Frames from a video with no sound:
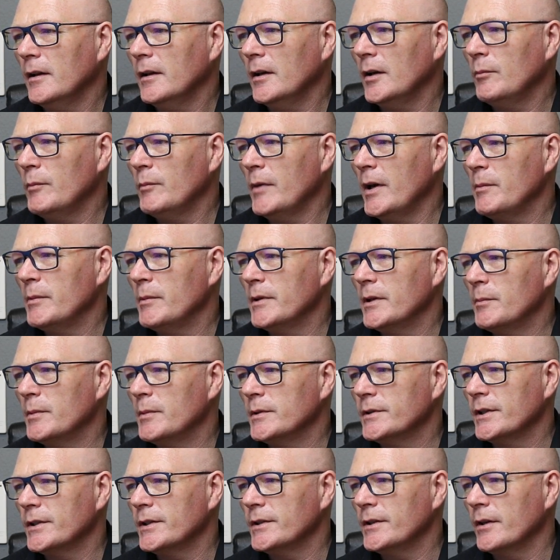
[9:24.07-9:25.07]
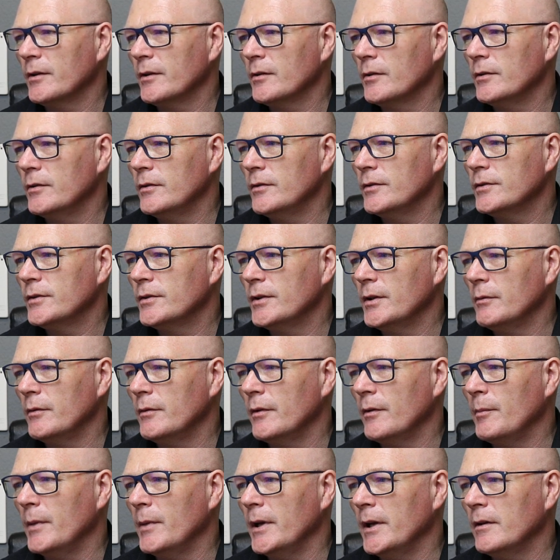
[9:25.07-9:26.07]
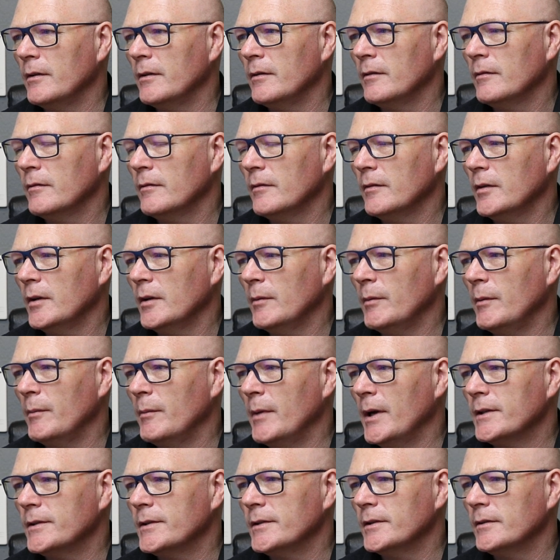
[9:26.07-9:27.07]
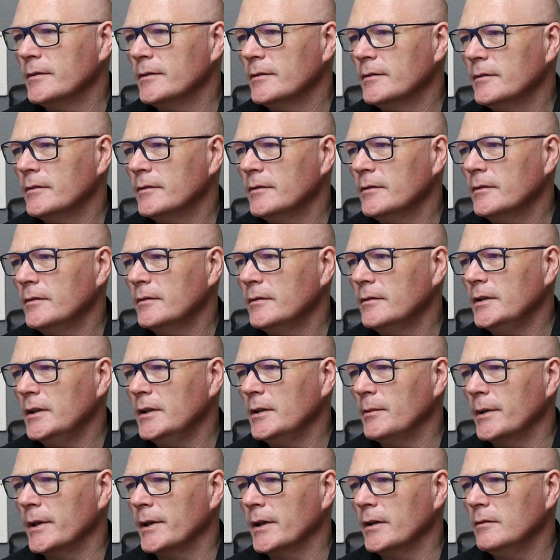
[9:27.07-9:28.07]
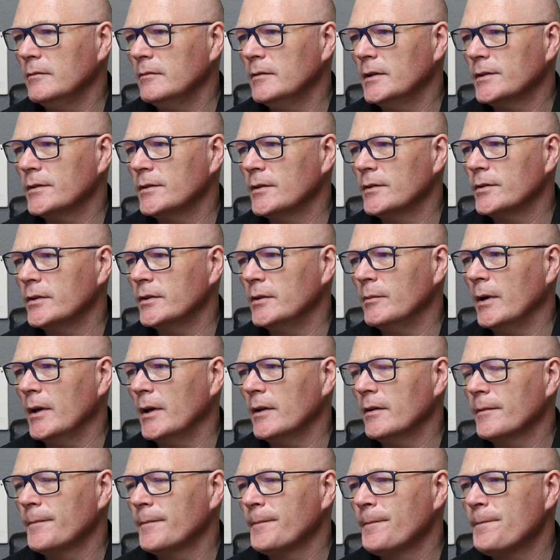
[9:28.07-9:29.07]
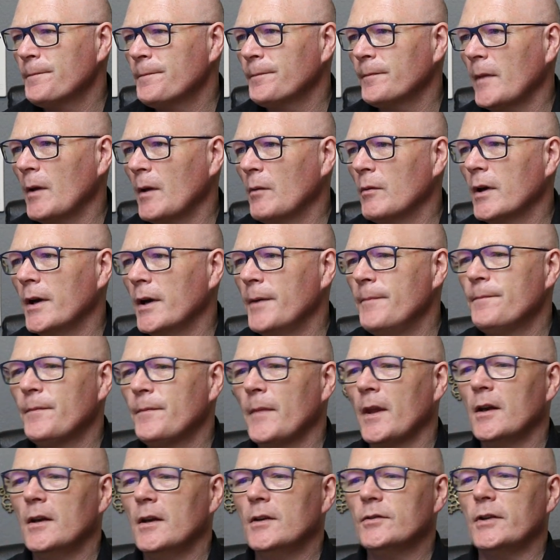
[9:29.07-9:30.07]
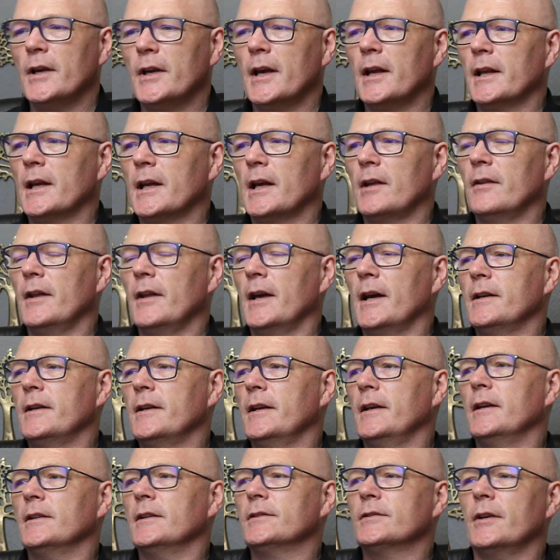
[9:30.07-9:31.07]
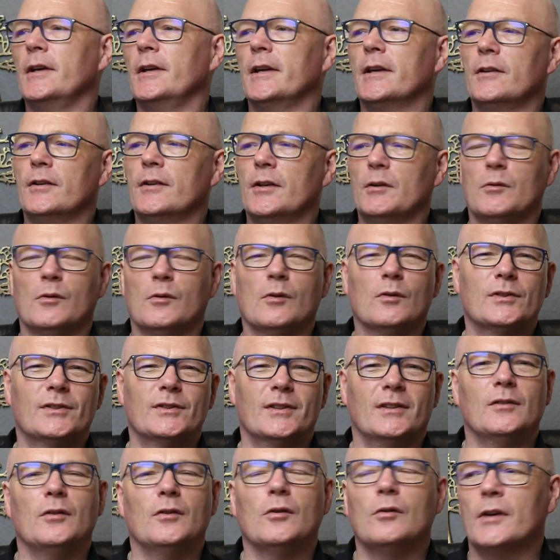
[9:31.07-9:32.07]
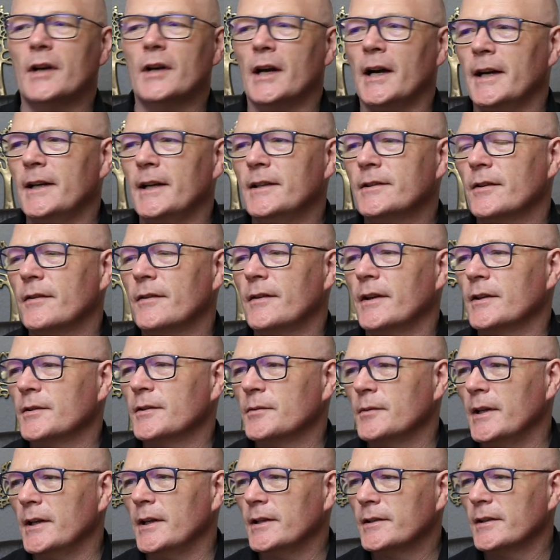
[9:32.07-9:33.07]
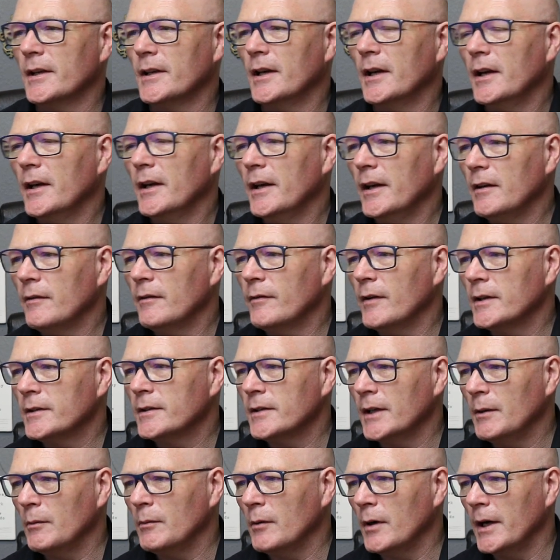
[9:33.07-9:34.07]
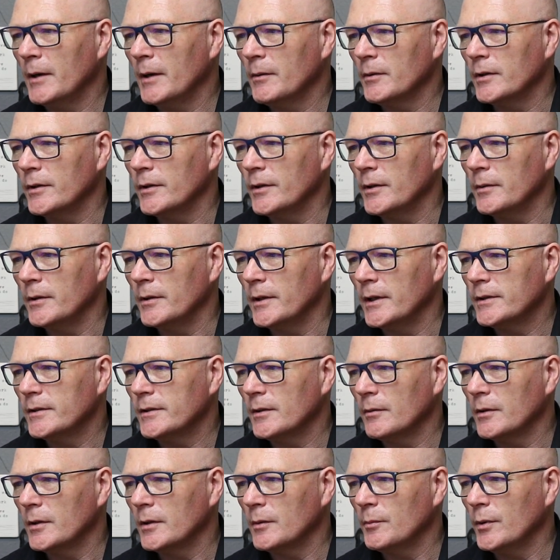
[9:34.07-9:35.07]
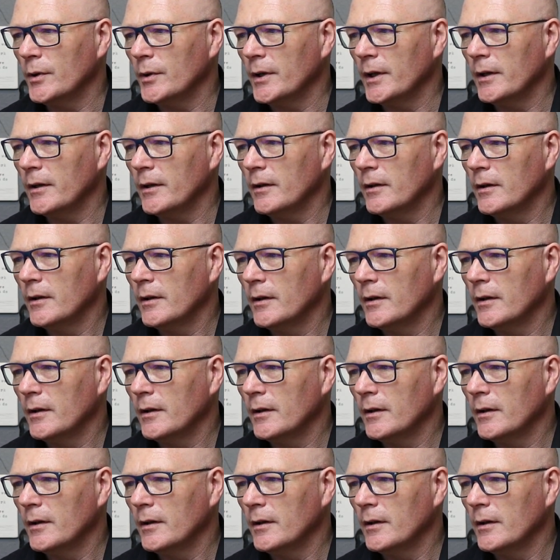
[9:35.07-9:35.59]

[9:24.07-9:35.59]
And maybe the positioning could just do with being a bit better. There we go. That's not too bad. Okay. So you are gonna get the idea. So you can do all, all kinds of things with this. In fact, I'll tell you what I'm going to do with this. I'm going to put it